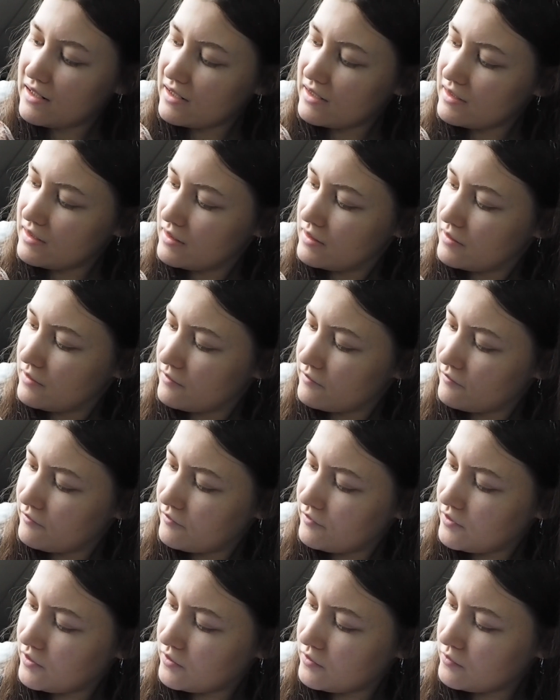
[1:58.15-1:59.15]
that's
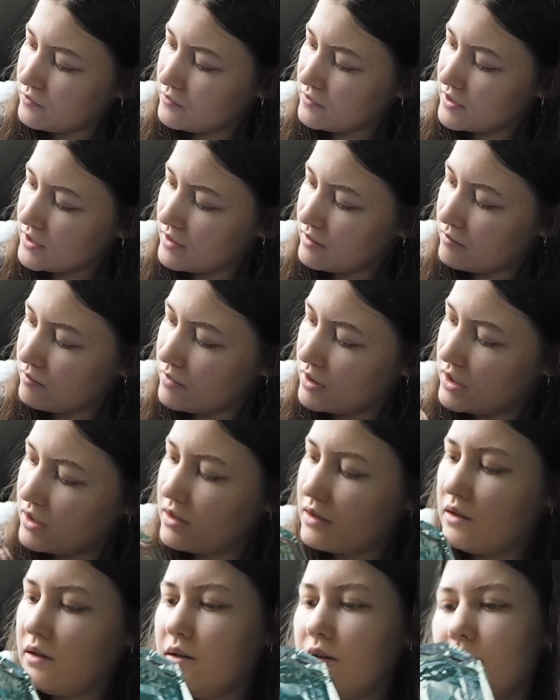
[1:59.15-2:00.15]
confusing me
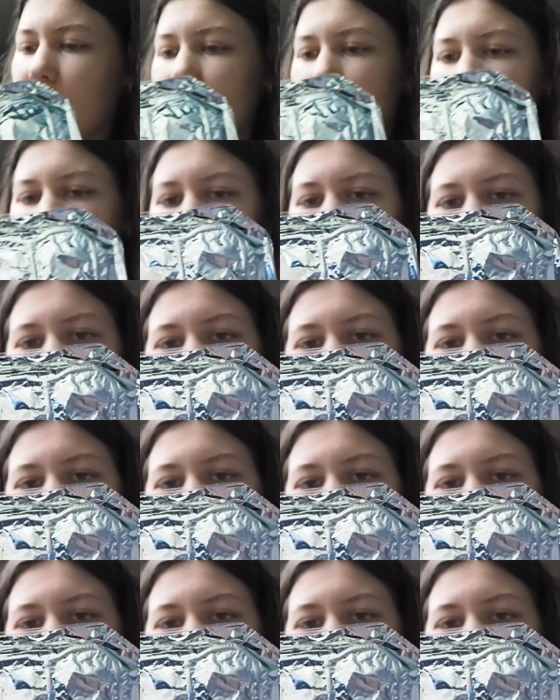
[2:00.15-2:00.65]
a lot.